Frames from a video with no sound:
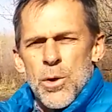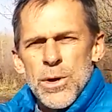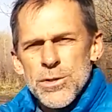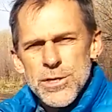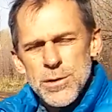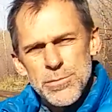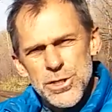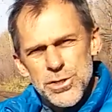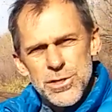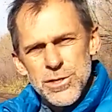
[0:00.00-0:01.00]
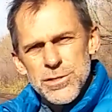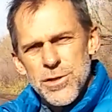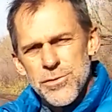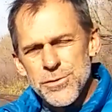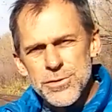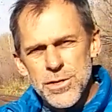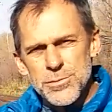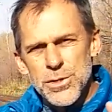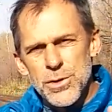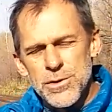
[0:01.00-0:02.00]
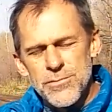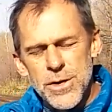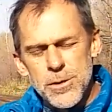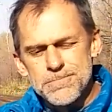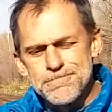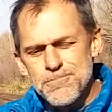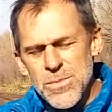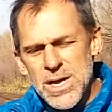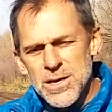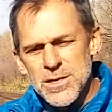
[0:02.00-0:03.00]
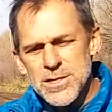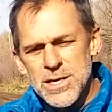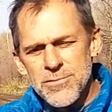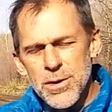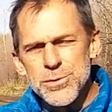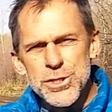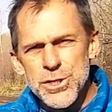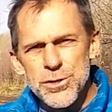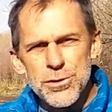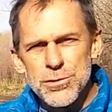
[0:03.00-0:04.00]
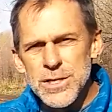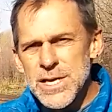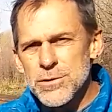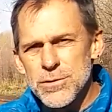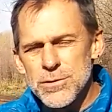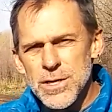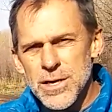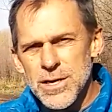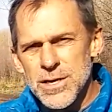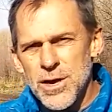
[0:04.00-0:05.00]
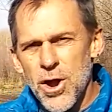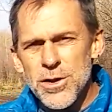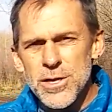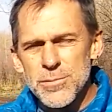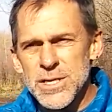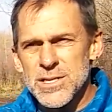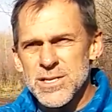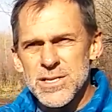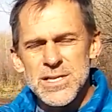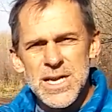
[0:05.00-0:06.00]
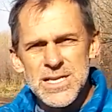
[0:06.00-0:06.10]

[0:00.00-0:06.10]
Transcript: Well, the commissioners, through some sort of kind of obscure legal arguments,